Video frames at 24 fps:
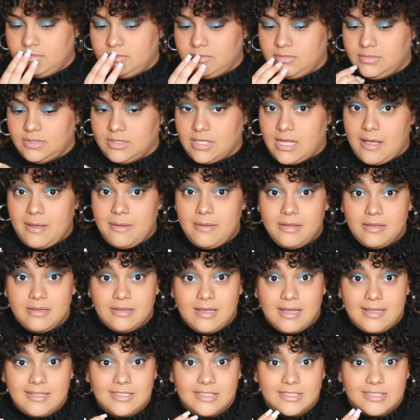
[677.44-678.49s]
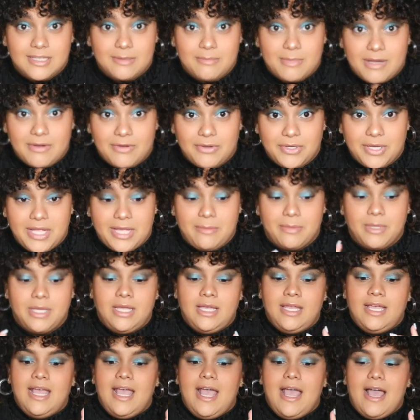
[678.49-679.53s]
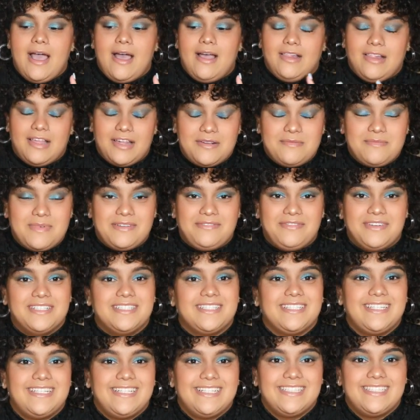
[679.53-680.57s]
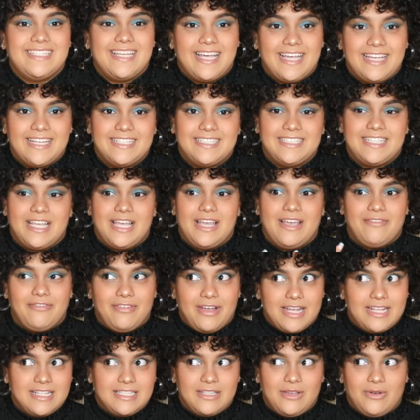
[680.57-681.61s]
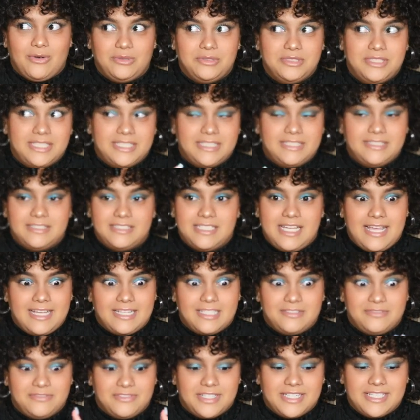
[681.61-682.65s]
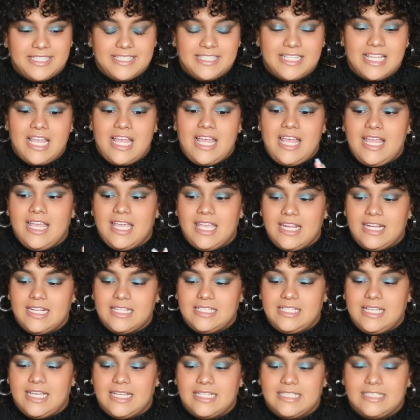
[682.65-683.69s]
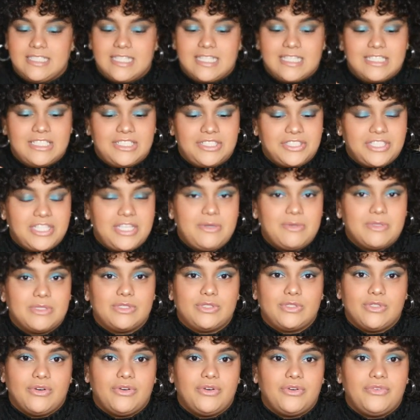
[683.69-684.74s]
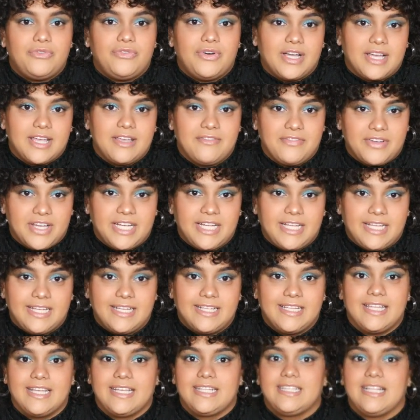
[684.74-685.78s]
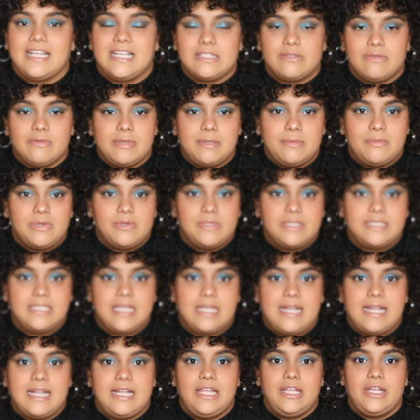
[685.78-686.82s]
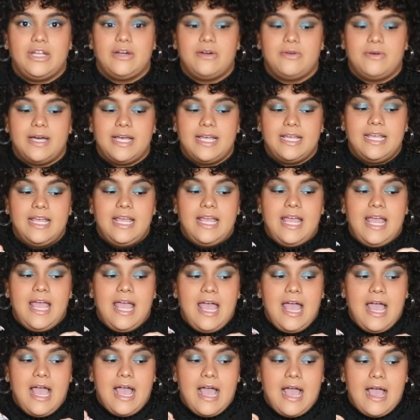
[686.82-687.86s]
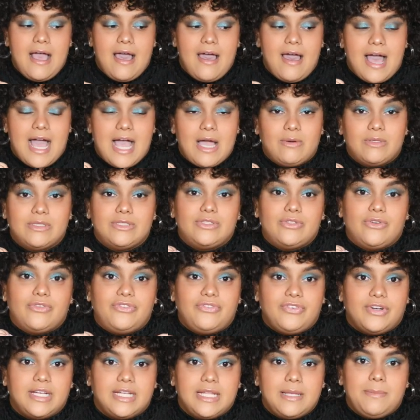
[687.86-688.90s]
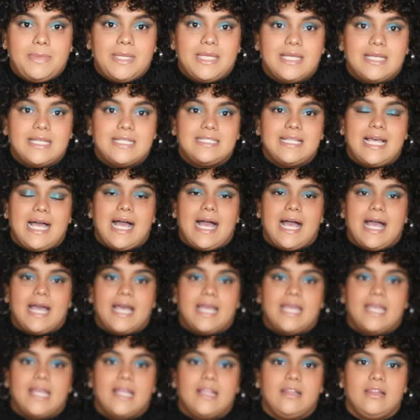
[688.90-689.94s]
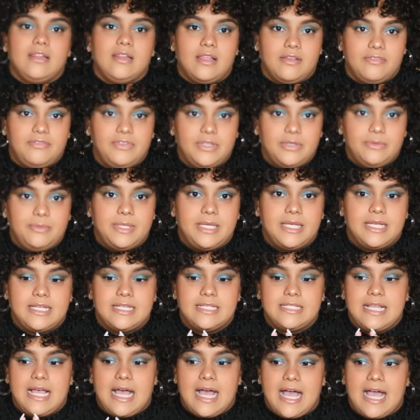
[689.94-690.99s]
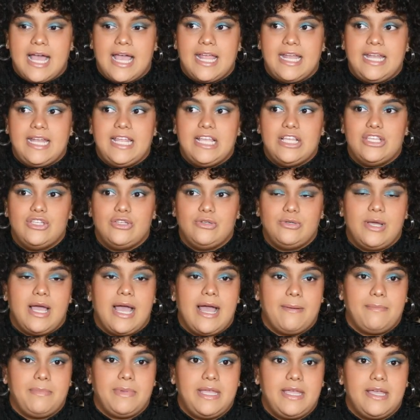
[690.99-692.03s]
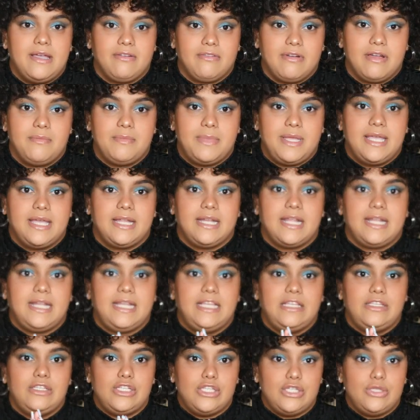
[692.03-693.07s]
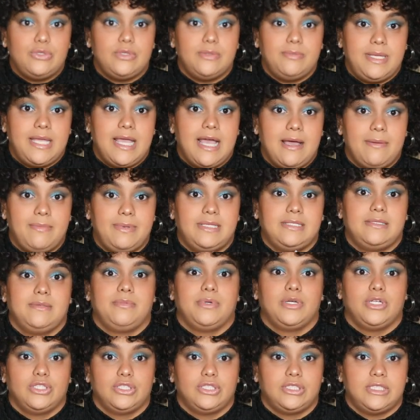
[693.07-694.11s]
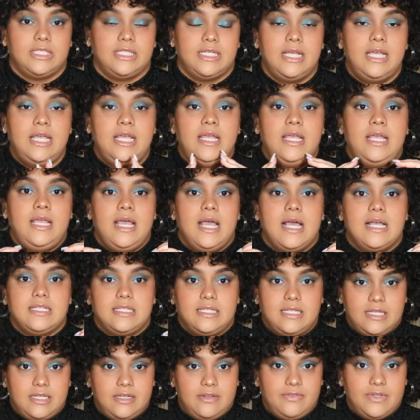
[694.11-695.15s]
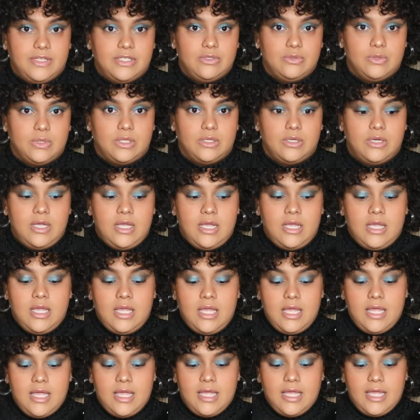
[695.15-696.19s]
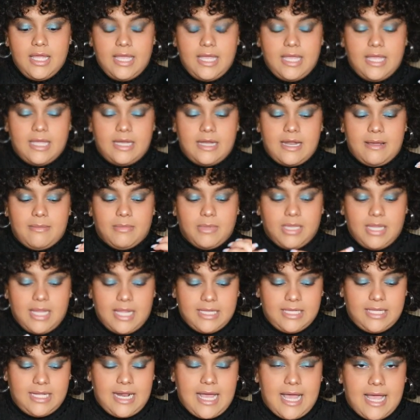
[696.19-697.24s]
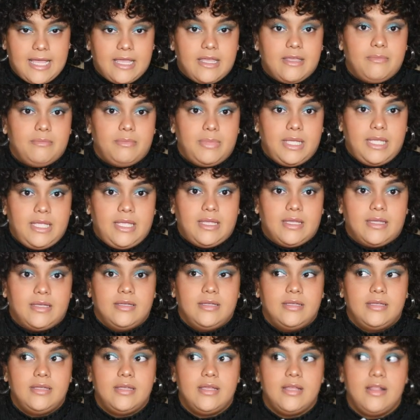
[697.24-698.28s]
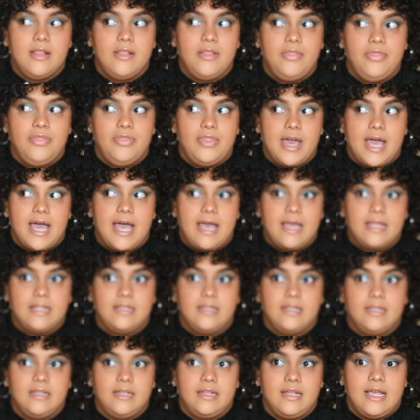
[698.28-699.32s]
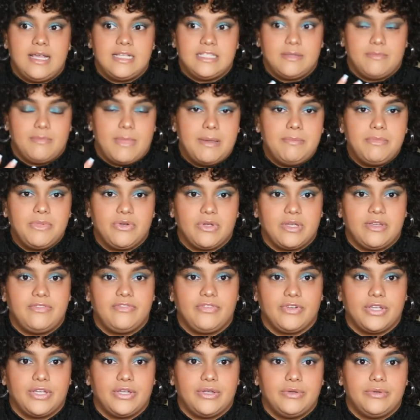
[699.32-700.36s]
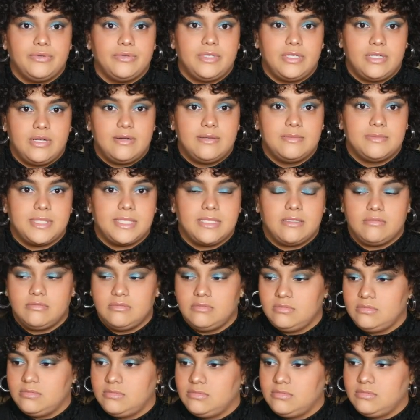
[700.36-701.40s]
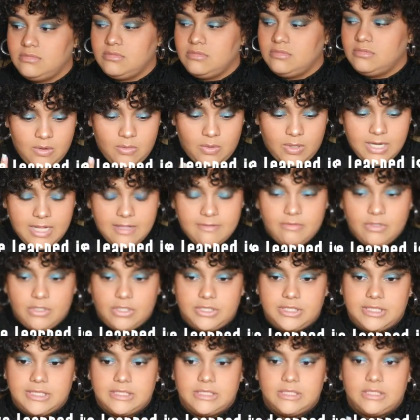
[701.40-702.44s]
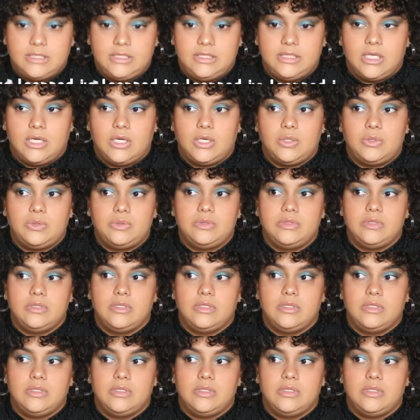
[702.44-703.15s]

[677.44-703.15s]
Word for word: no, I just said my real name. A lot of my friends can attest, friends, old and ex-friends can attest, she was so funny. Like, that's what people always said. And you know what? I was so funny because I love you, because I need you happy around me, and I need you to be happy as a person, as an individual. And I'm glad that I can be that as a memory for you. You know what I'm saying? What I've learned is, don't